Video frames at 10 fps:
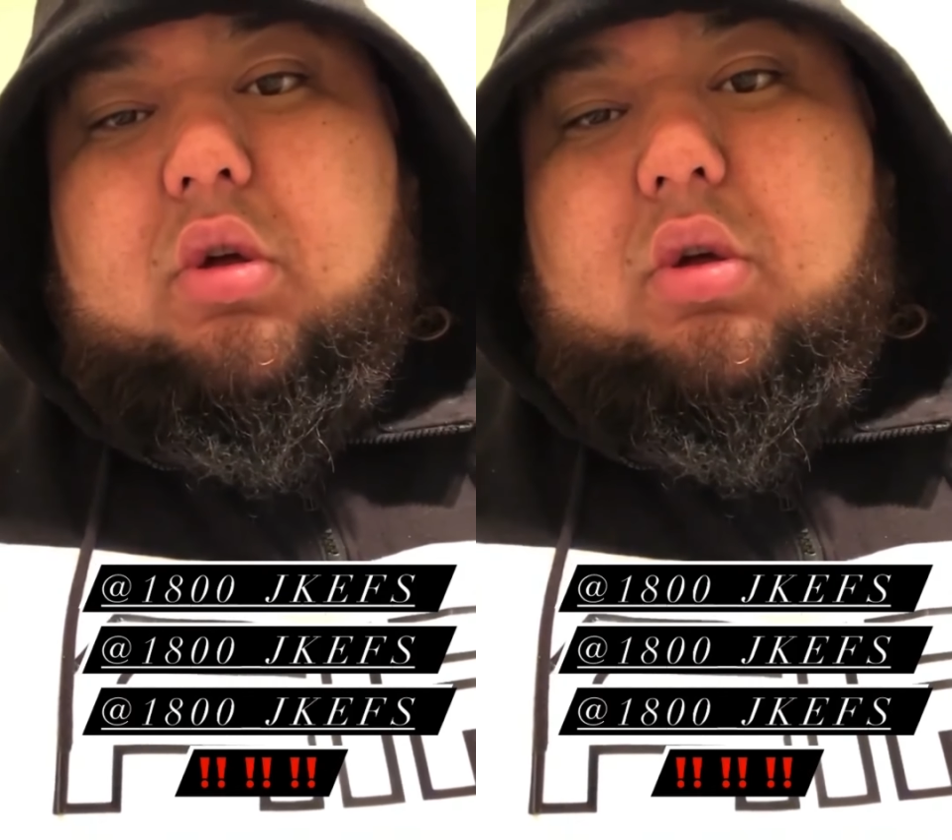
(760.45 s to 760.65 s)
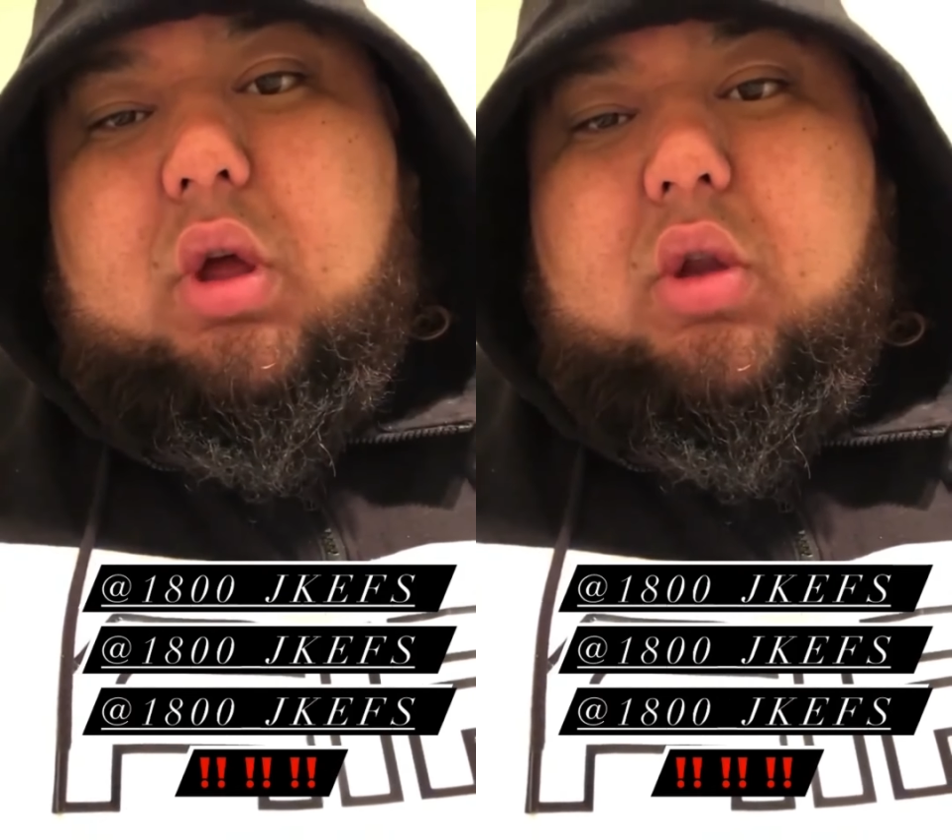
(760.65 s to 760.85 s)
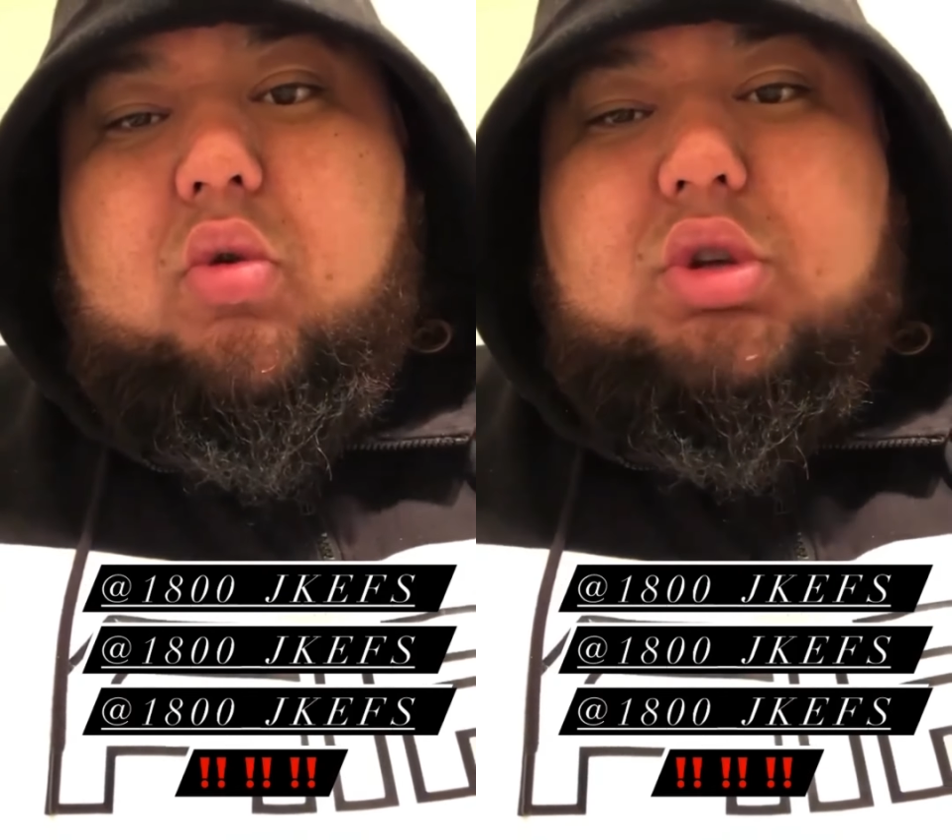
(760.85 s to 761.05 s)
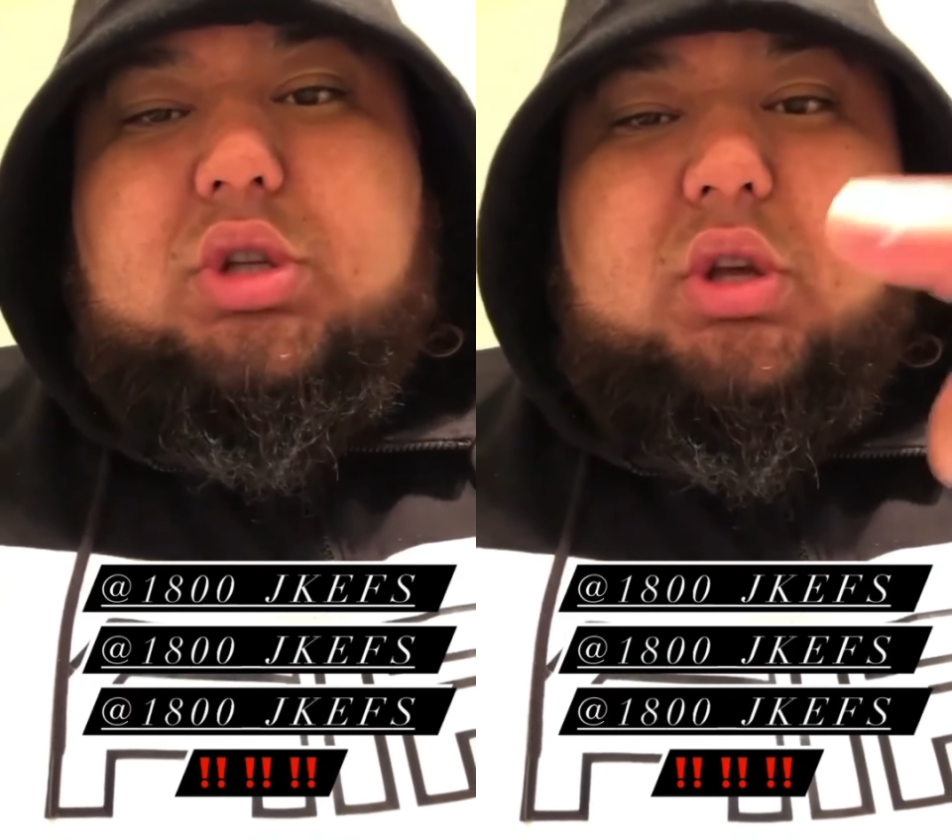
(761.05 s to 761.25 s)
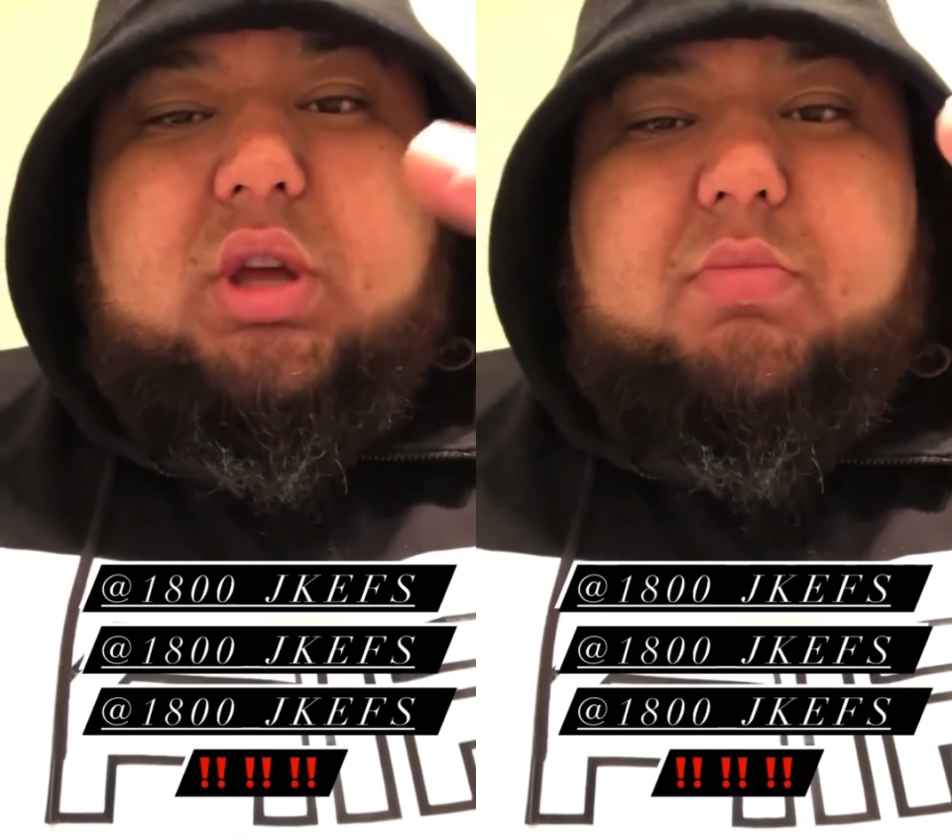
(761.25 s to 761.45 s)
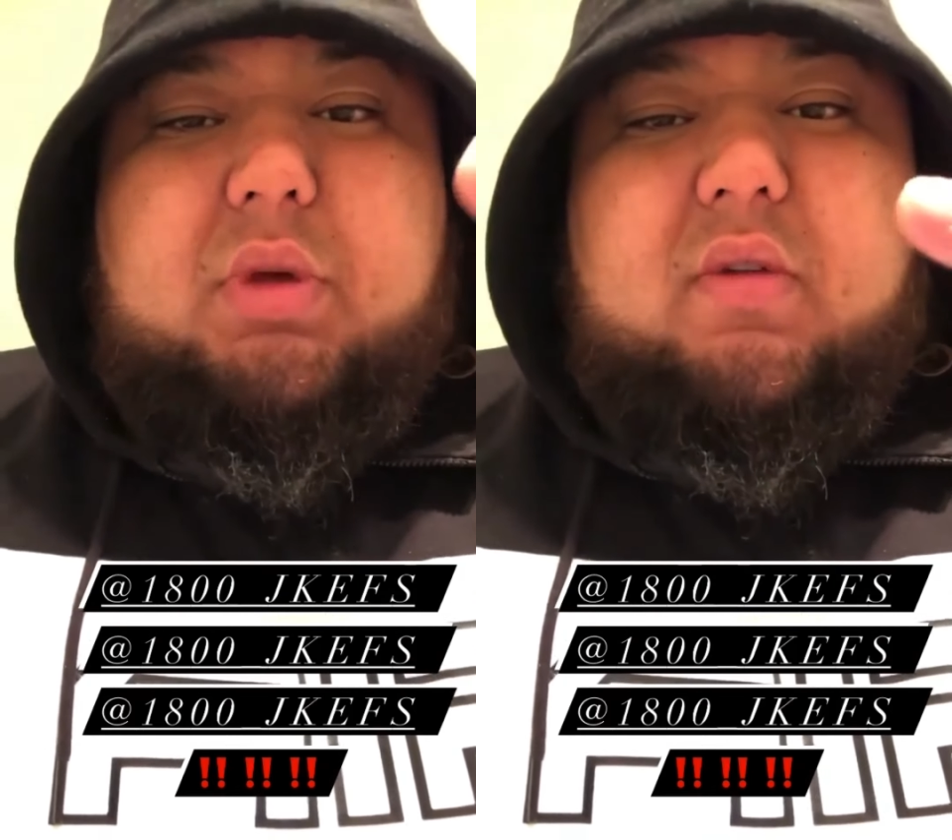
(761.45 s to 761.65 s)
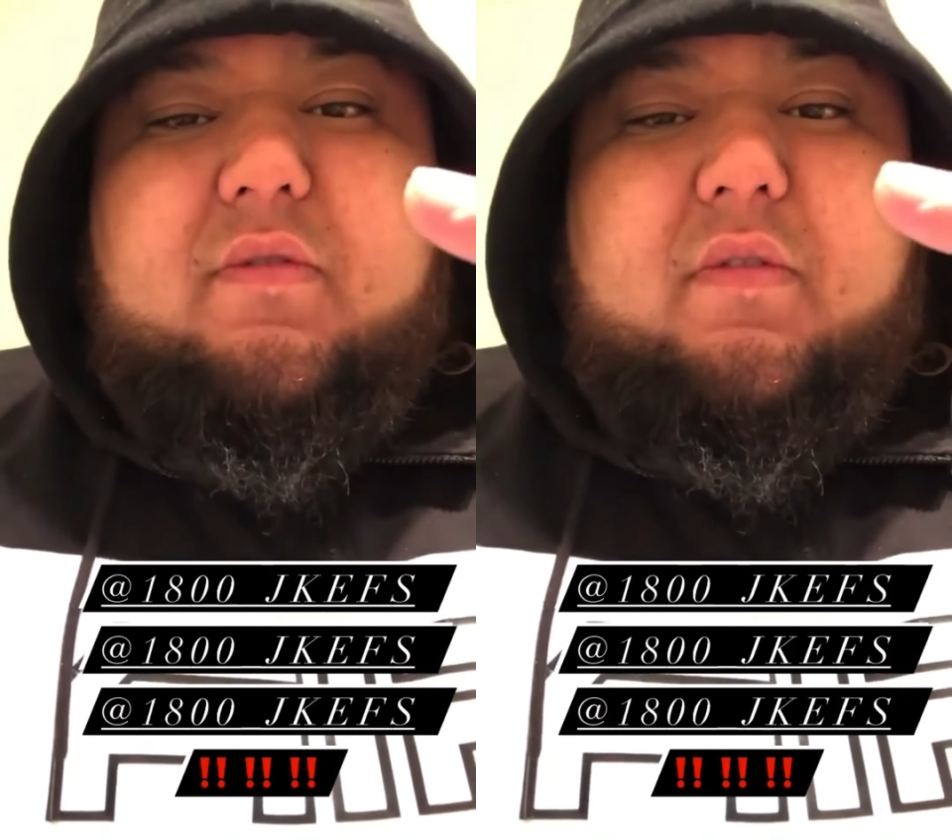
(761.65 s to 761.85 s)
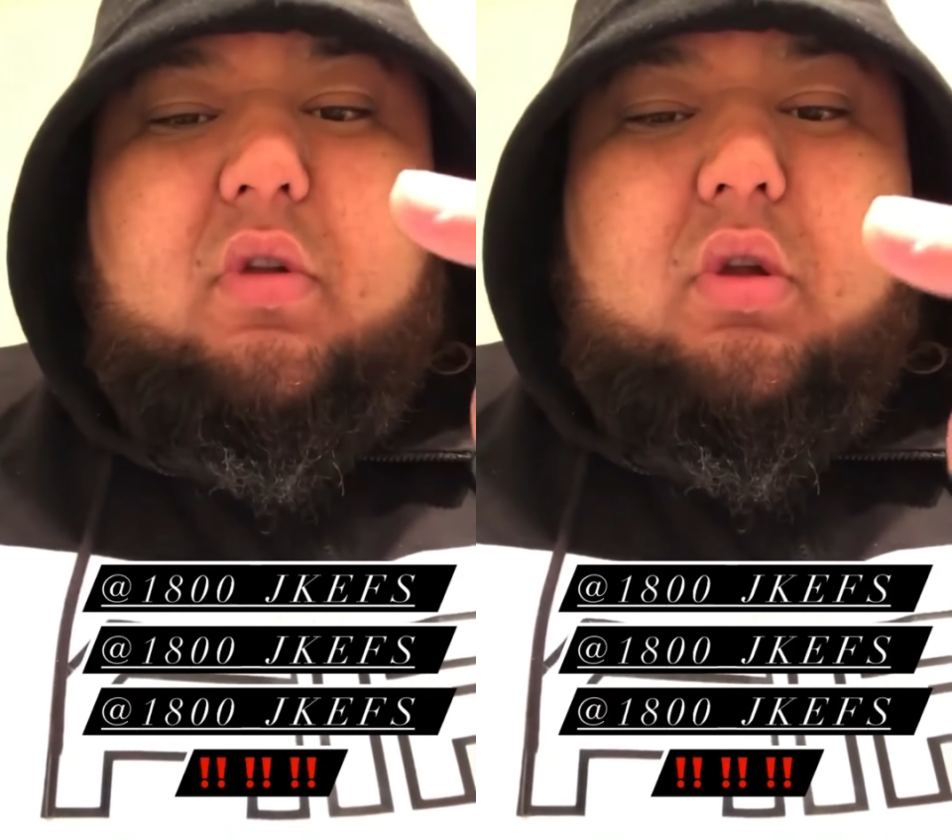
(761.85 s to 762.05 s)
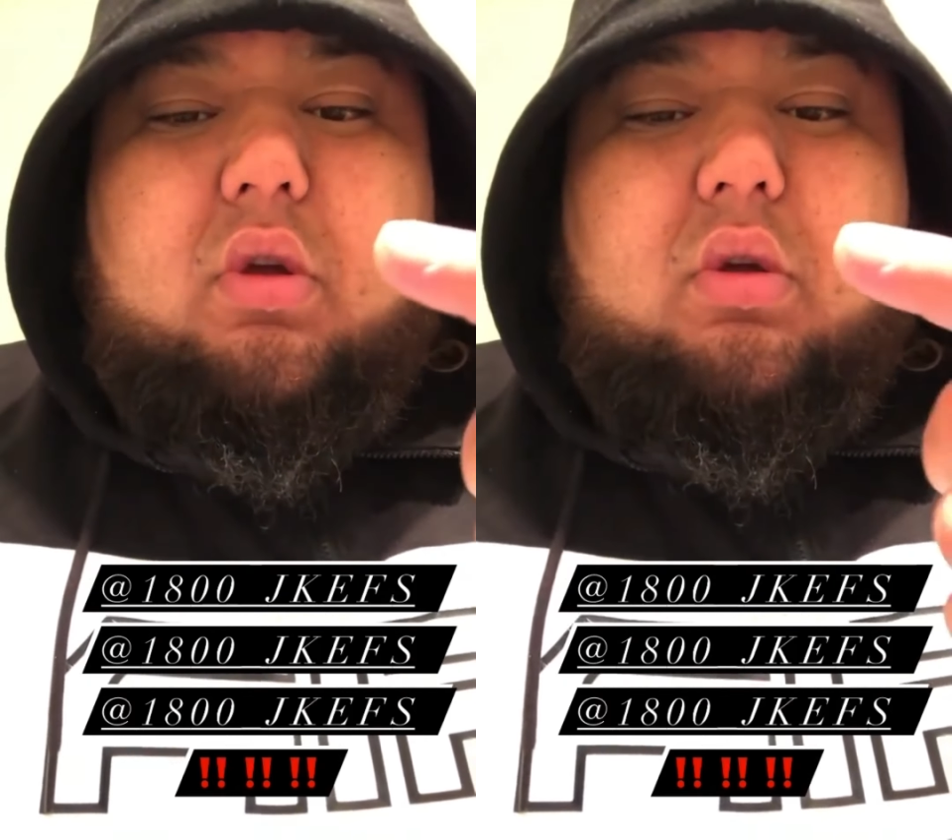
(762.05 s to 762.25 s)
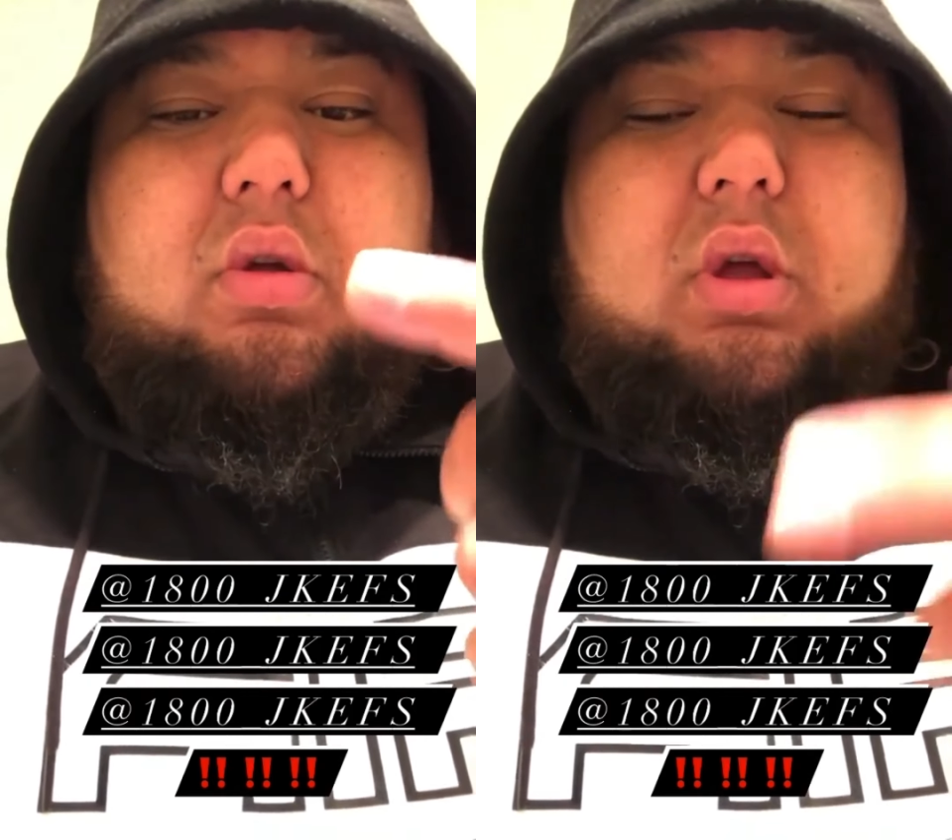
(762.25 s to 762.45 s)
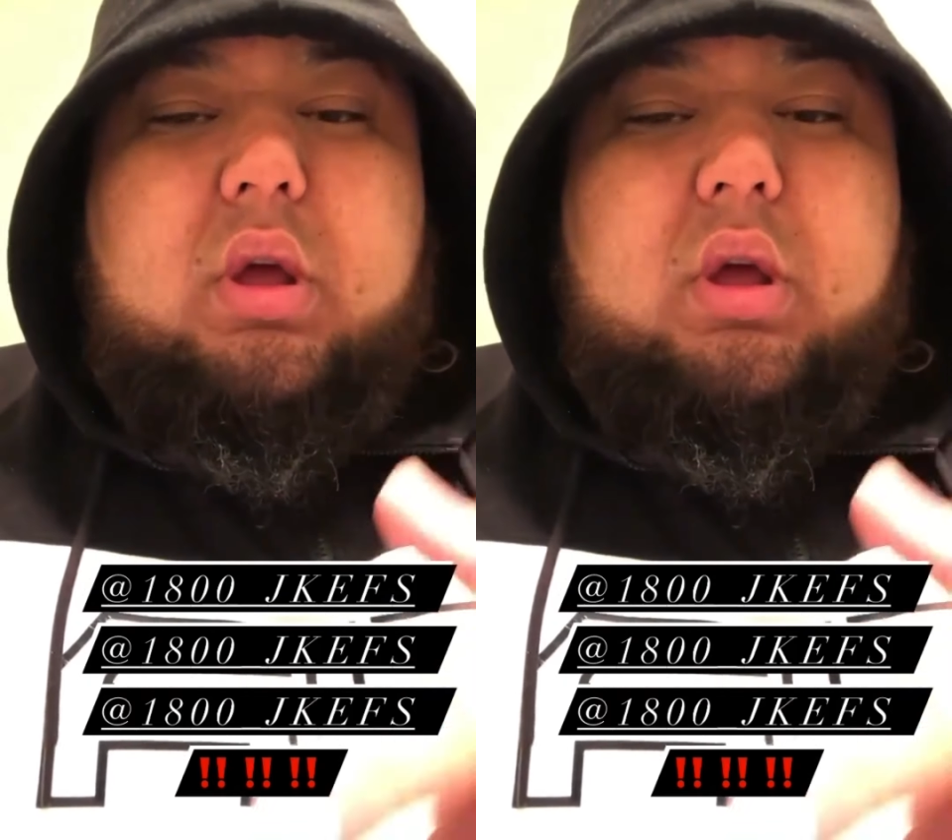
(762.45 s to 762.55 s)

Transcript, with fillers: and also give me a follow.